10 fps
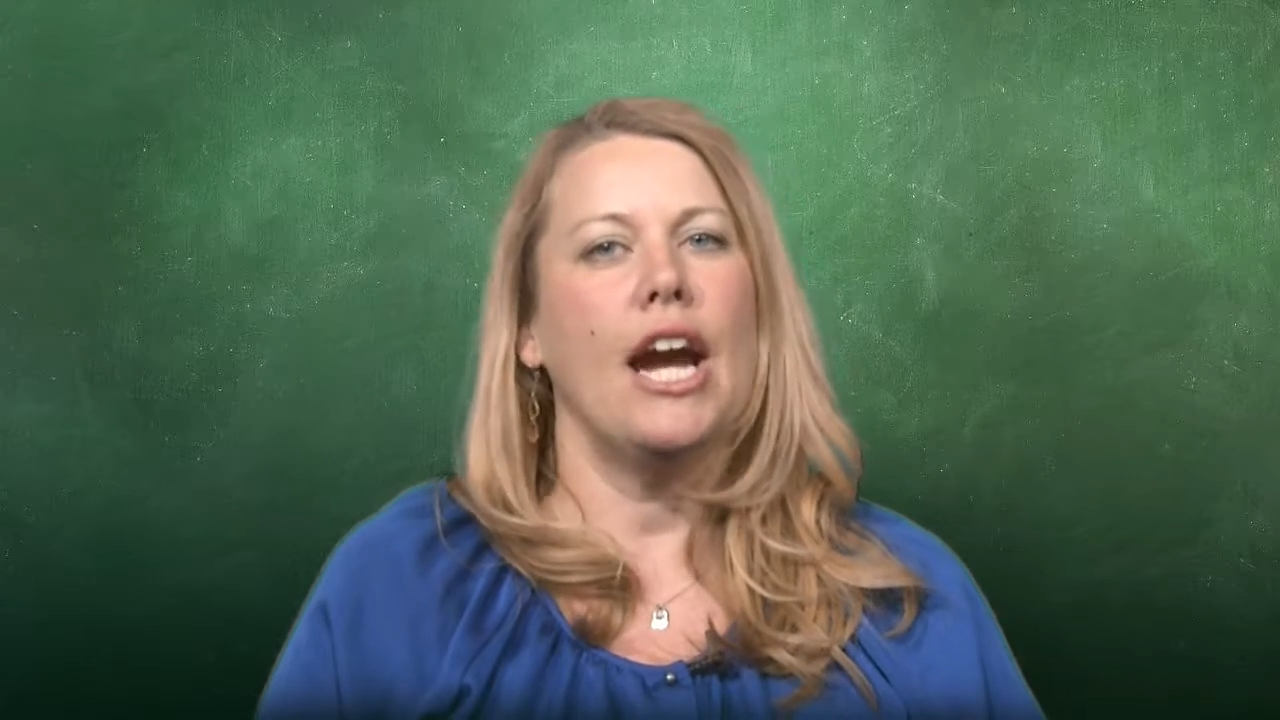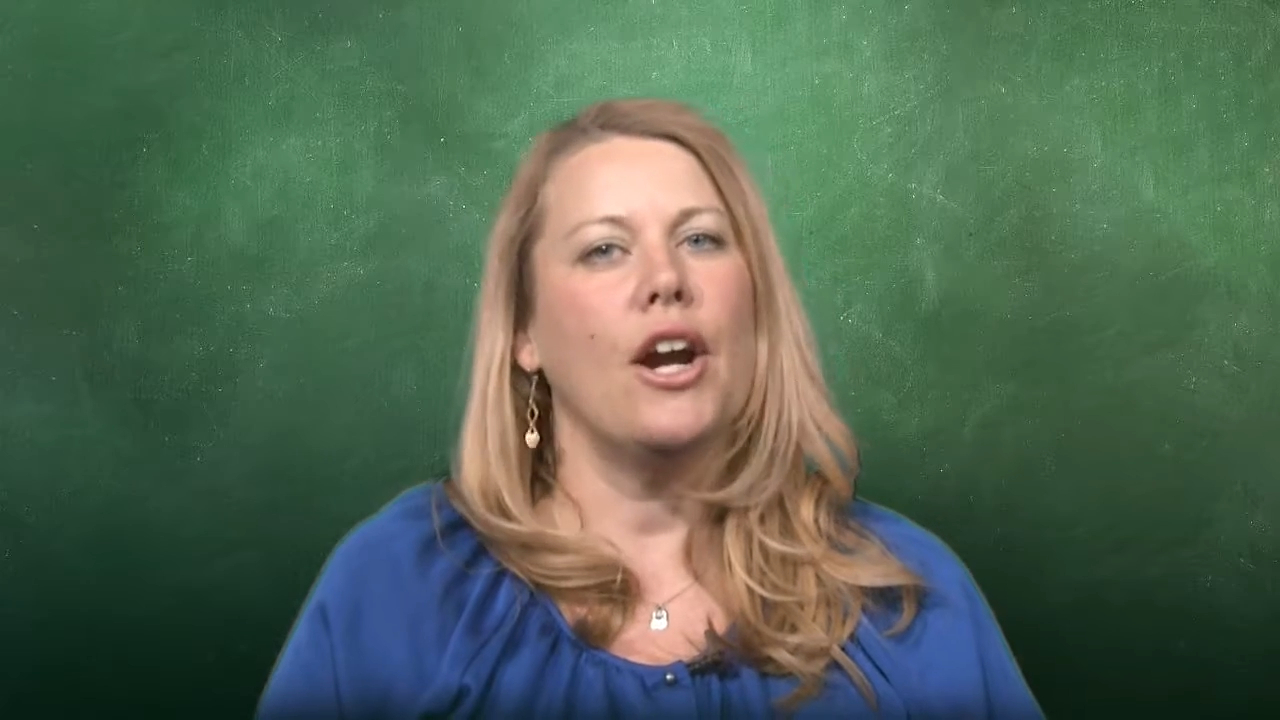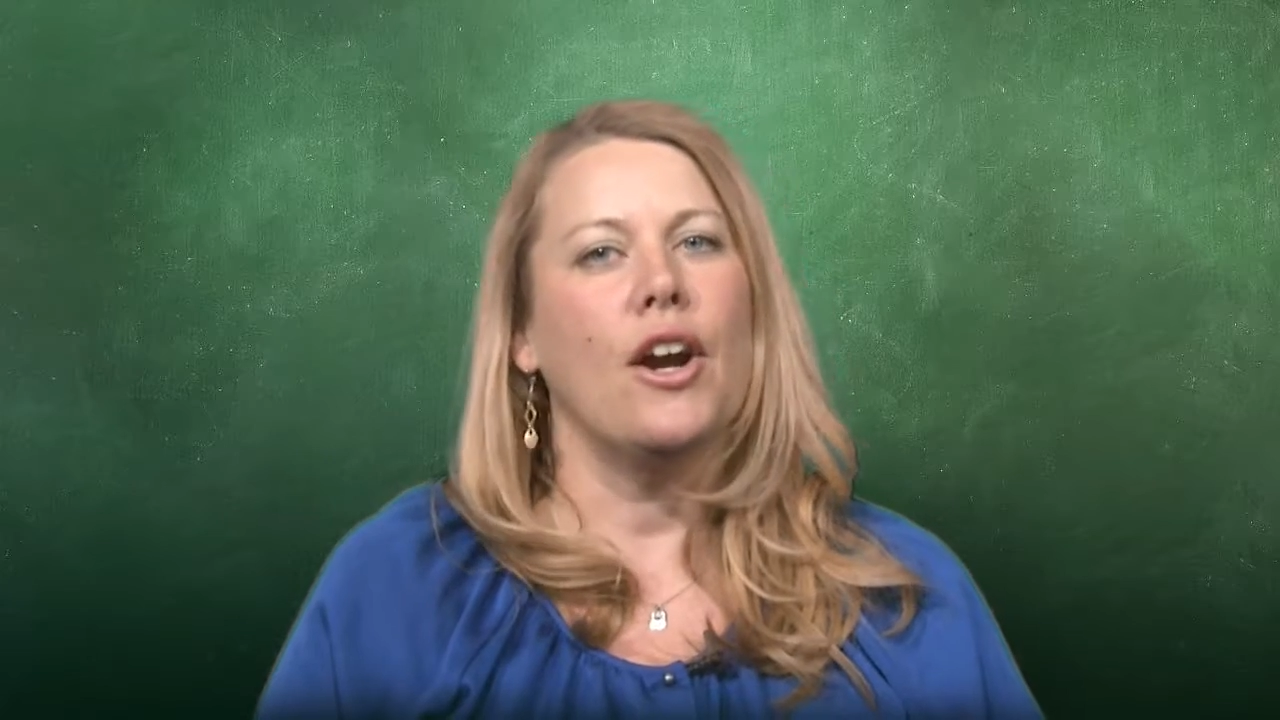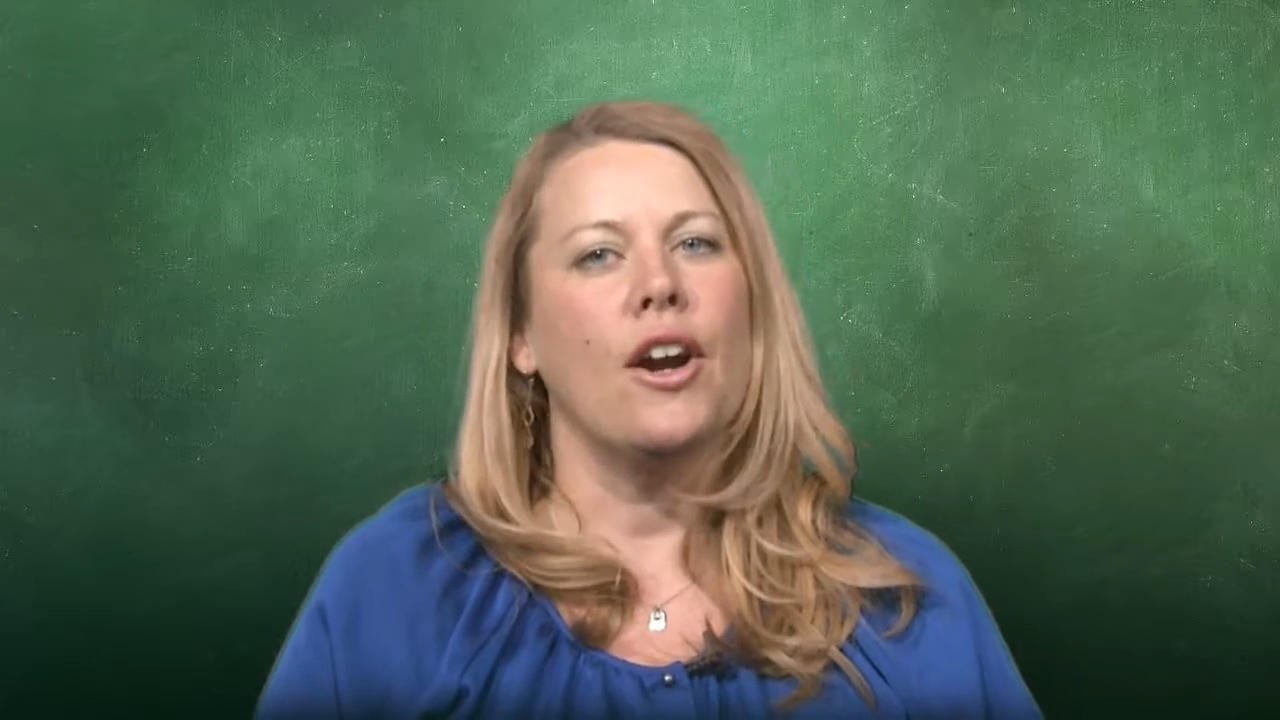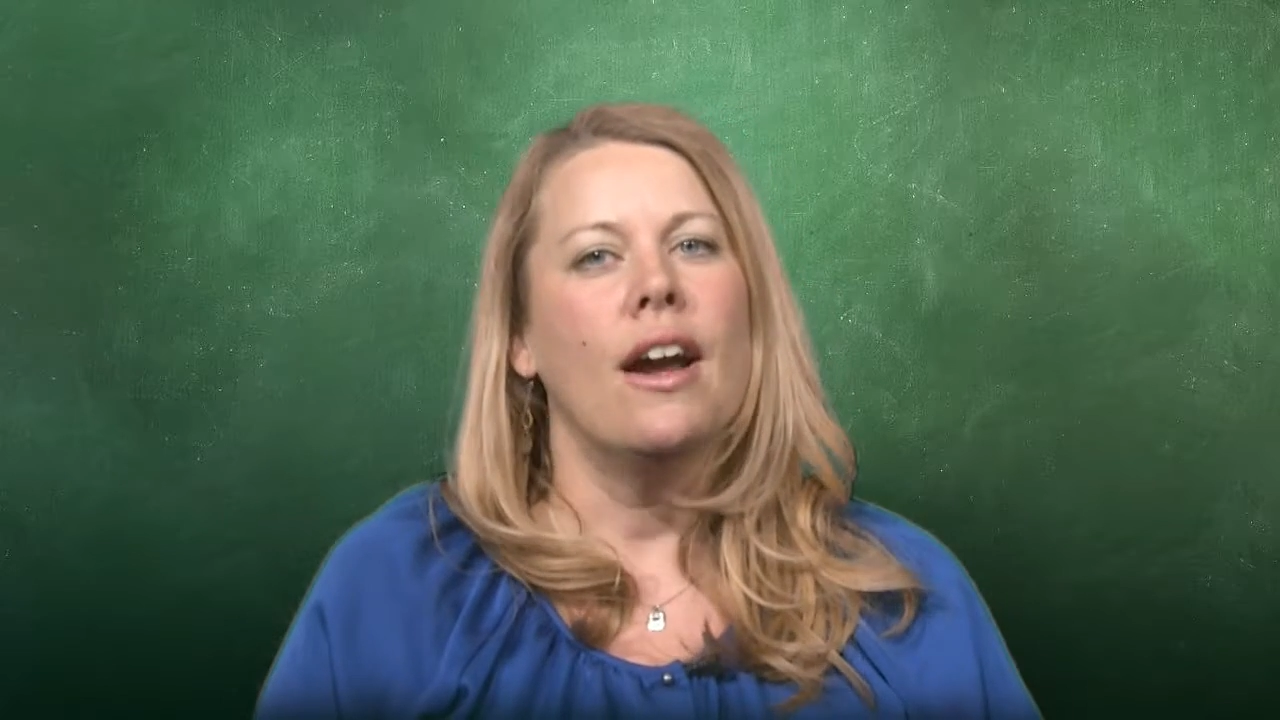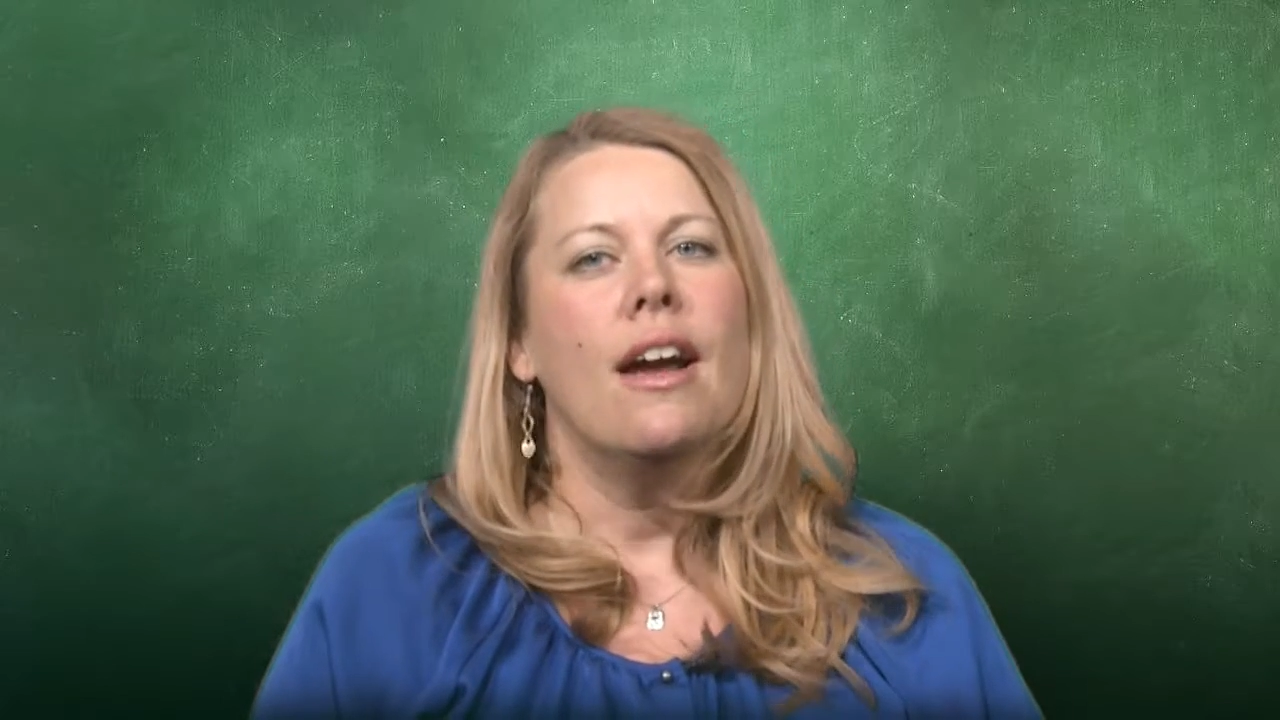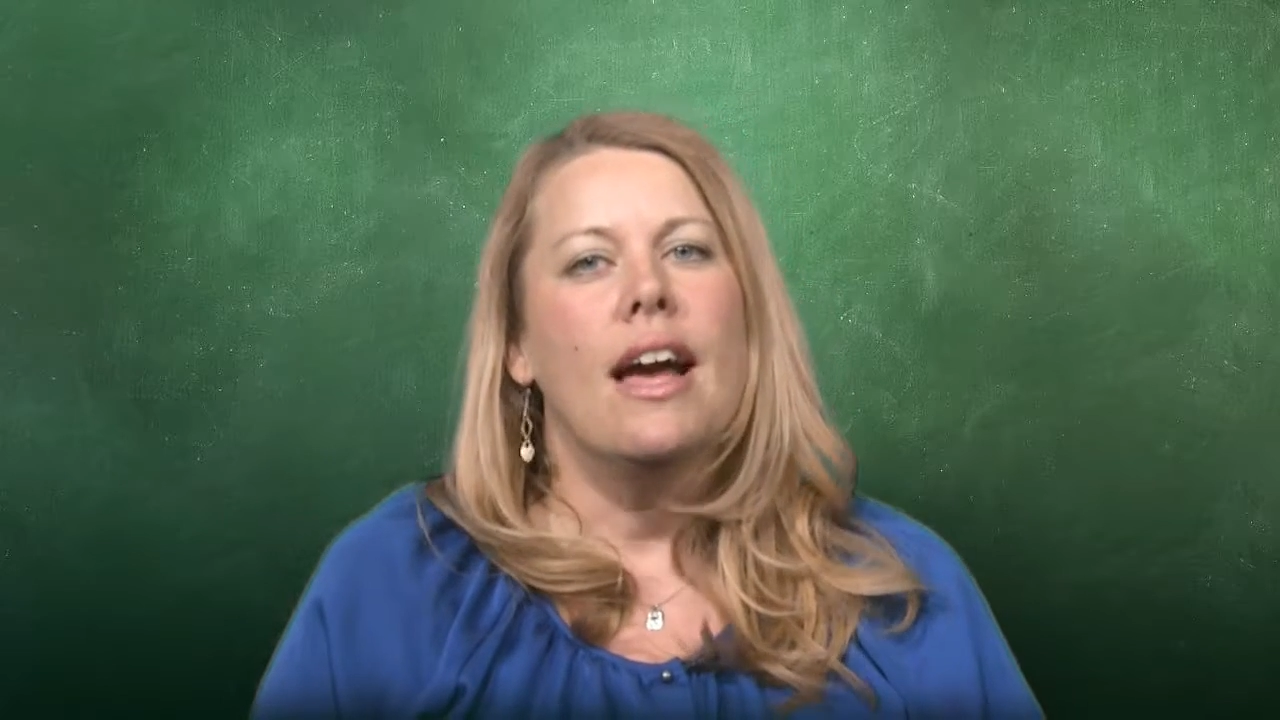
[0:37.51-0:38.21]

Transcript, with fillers: error